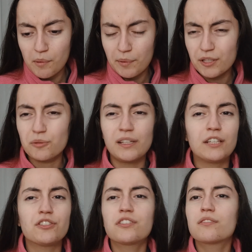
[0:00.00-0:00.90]
parents were
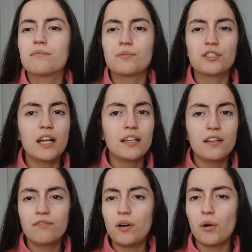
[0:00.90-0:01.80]
like, just
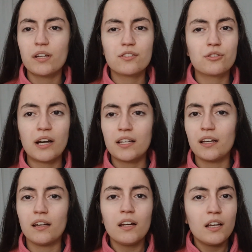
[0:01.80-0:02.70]
study, focus, try
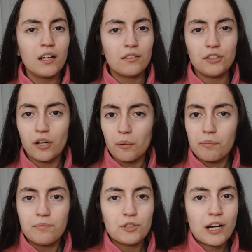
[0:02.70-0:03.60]

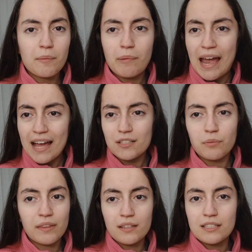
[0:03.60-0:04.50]
to pass
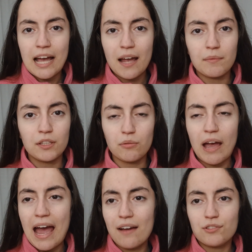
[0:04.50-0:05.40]
with the time that you
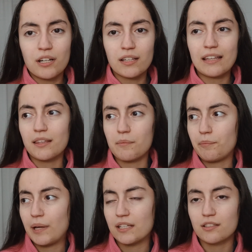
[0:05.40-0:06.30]
have, try to get the
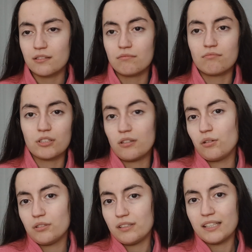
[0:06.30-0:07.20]
best
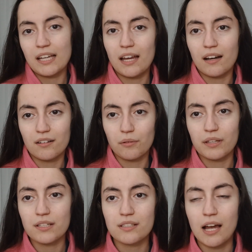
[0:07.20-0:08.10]
result you can get. I don't know, with
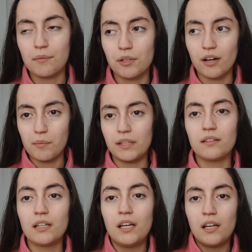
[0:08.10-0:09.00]
this time, you know what I mean?
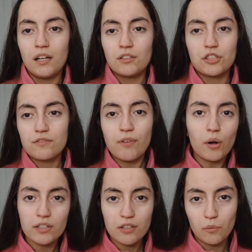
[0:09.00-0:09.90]
Just
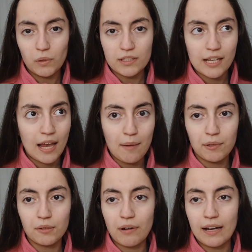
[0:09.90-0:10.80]
focus on what's
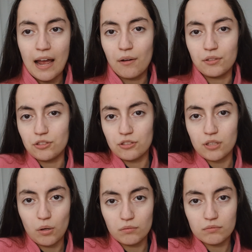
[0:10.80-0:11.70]
happening right now, and just
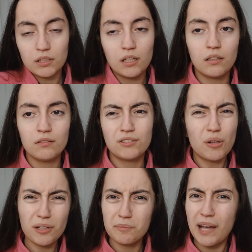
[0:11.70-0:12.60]
don't
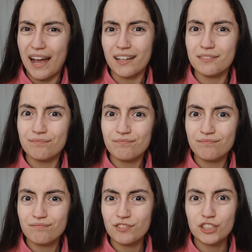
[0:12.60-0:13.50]
look back.
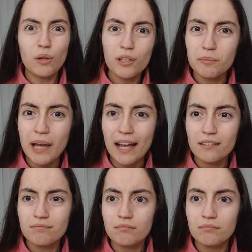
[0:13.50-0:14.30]
Just don't look back.